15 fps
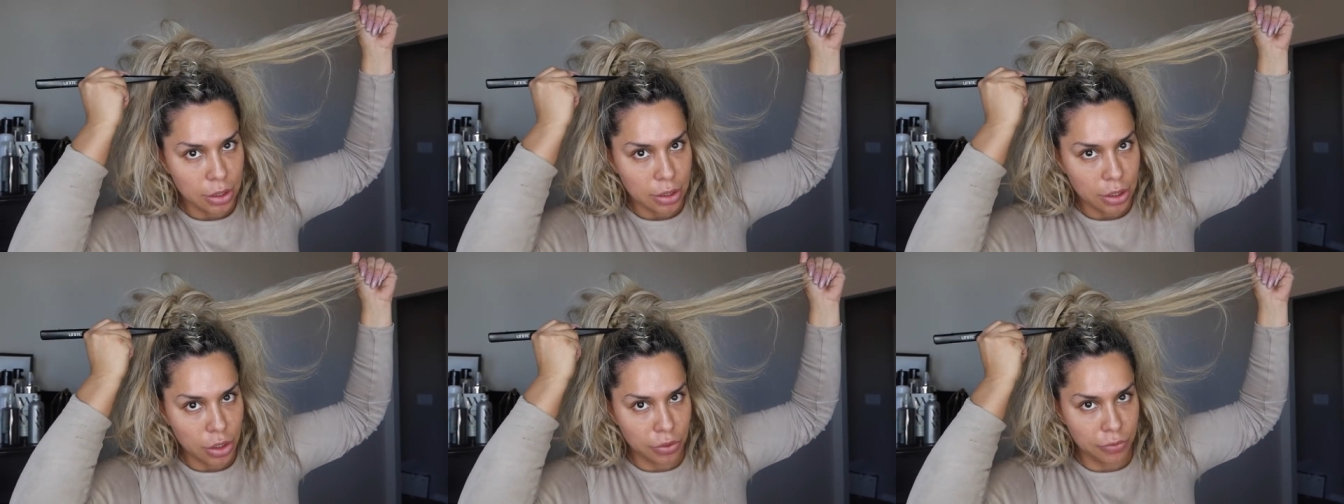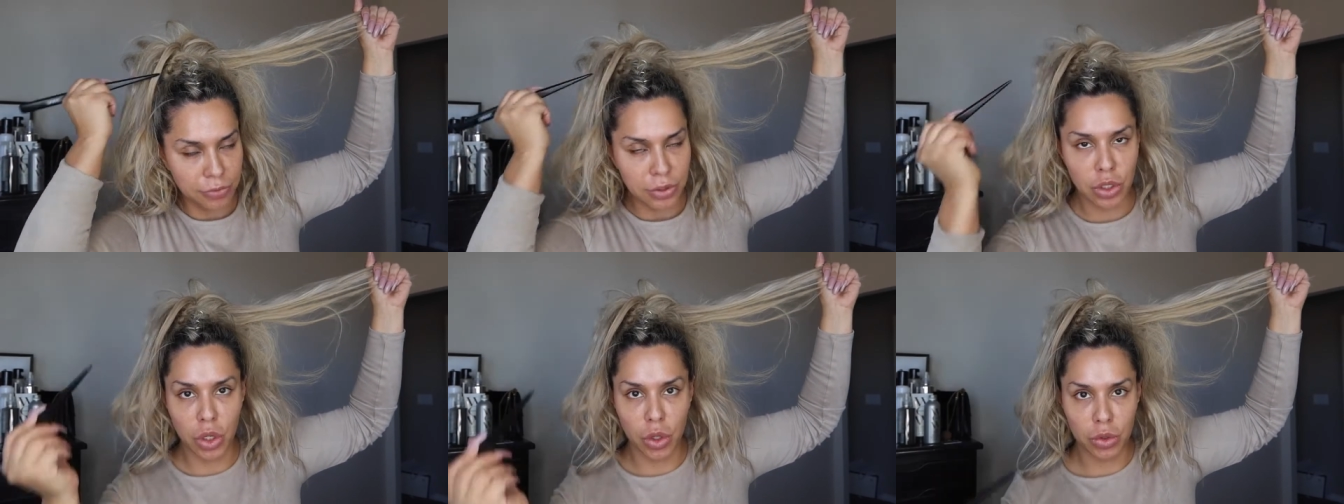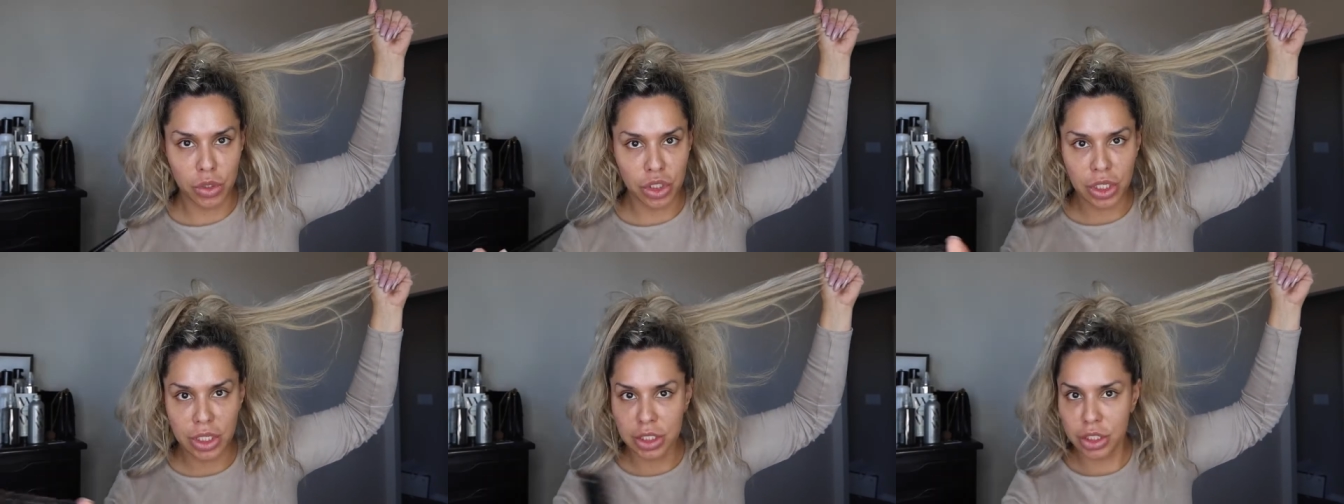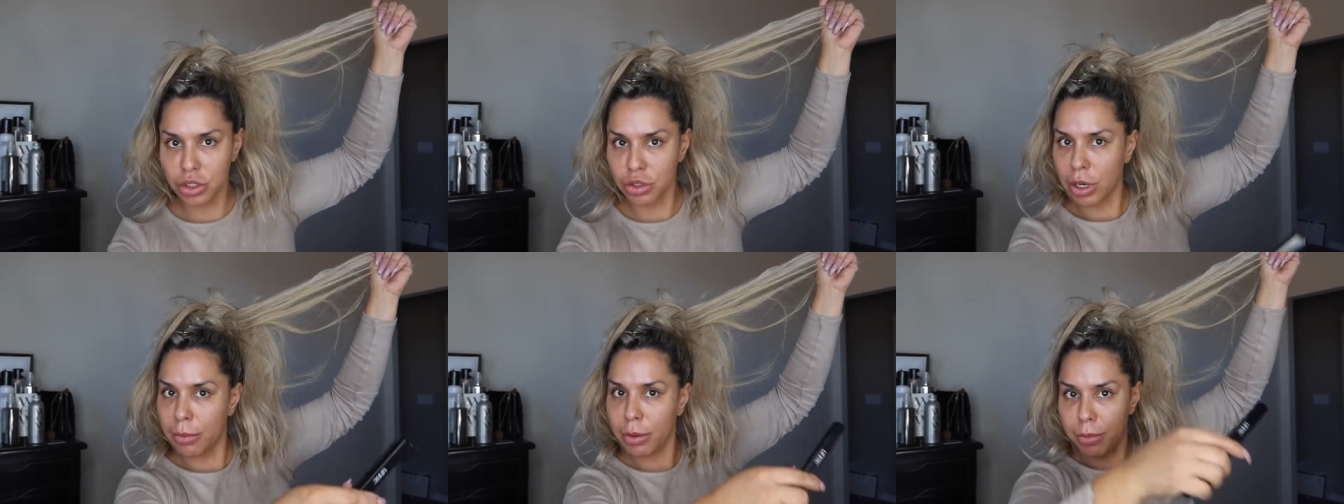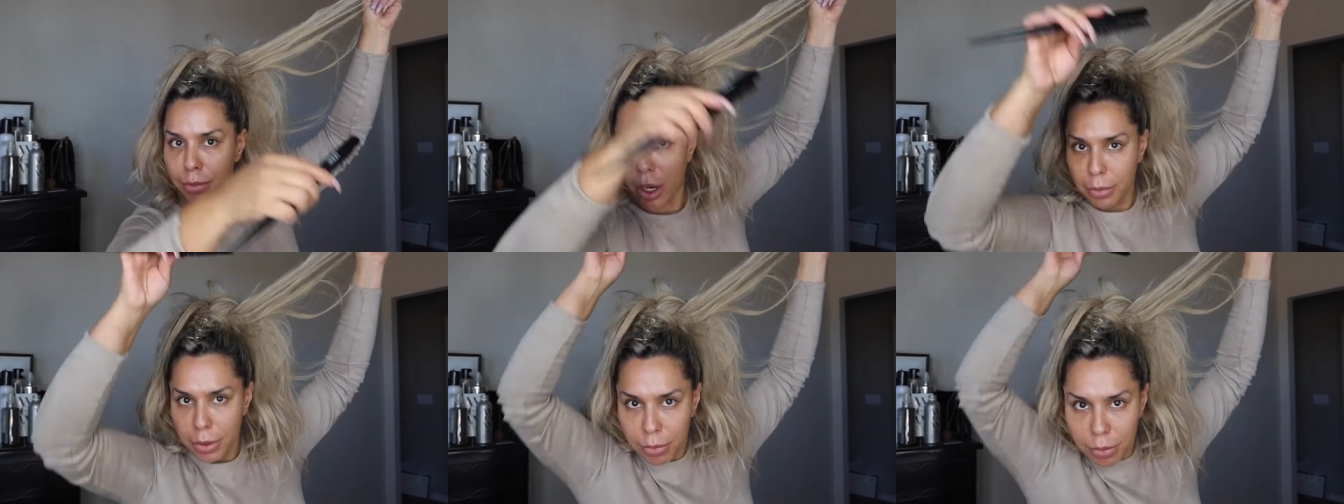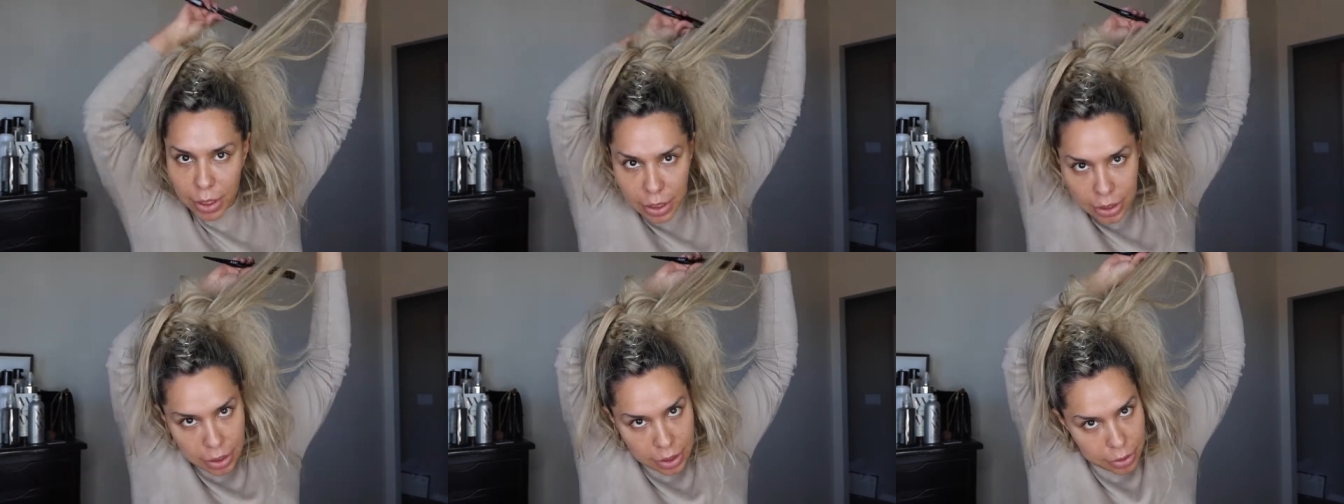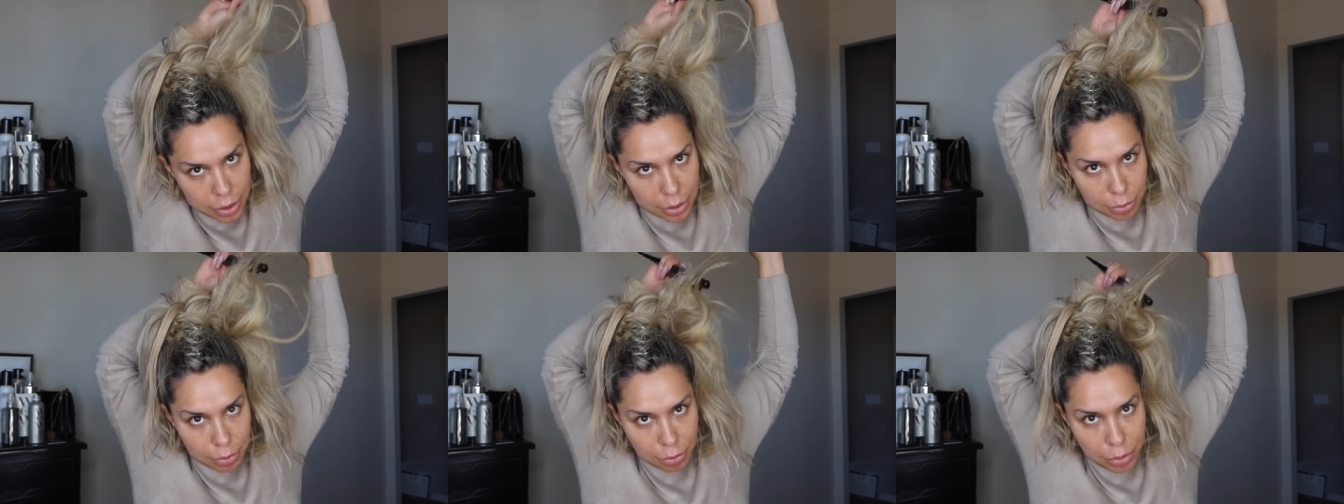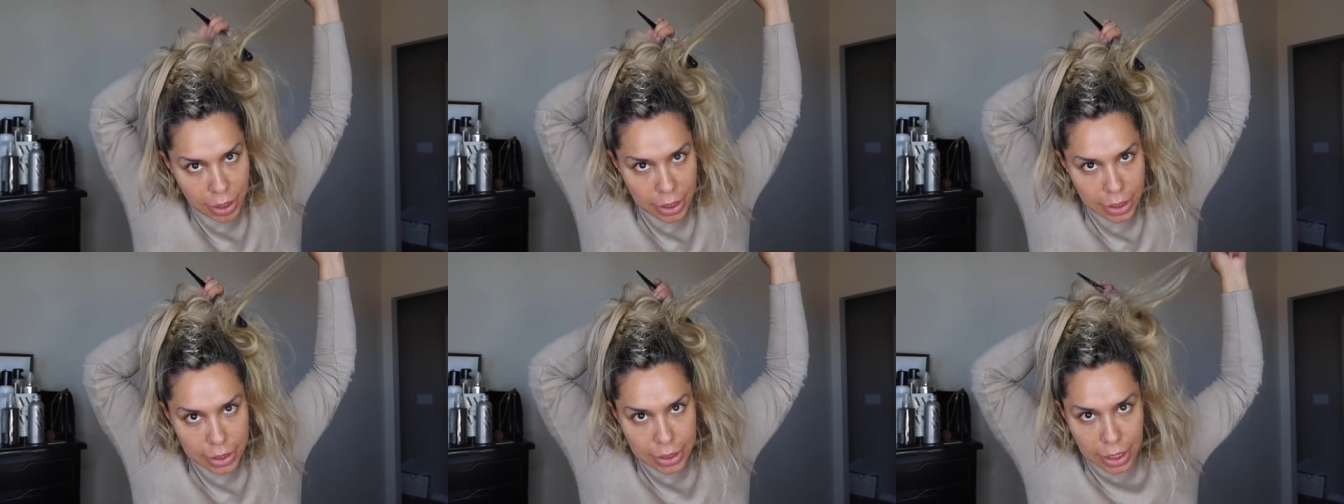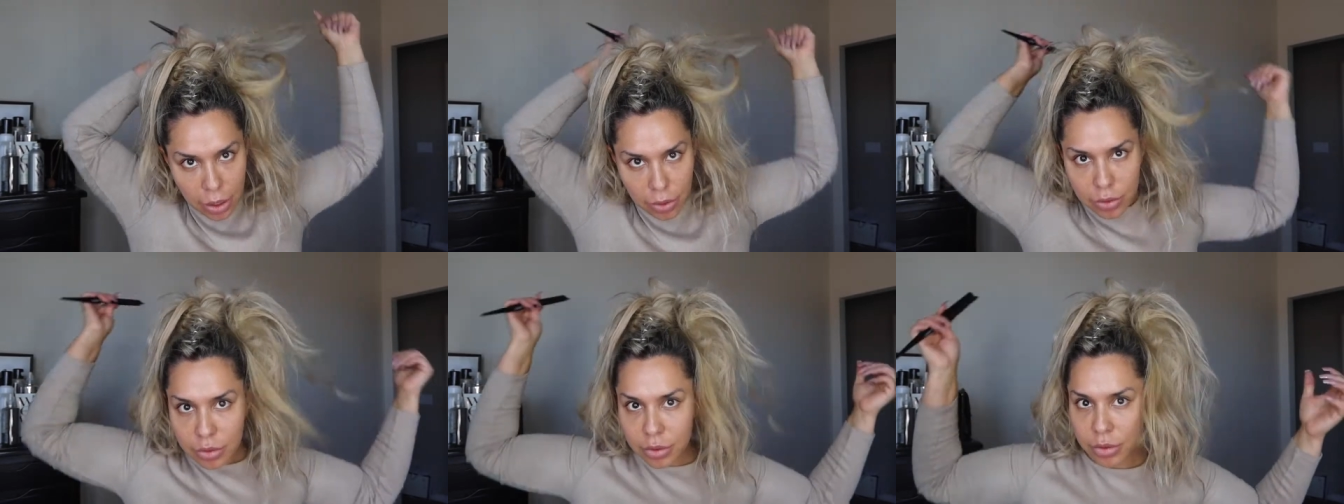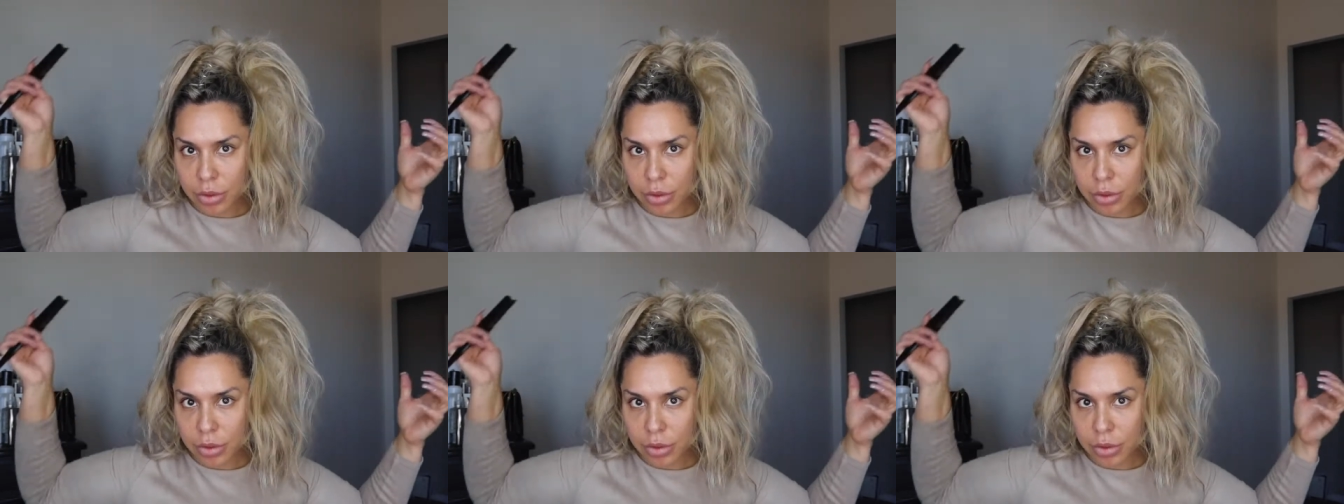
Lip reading: If you don't, you can just grab a bobby pin and then pin it down.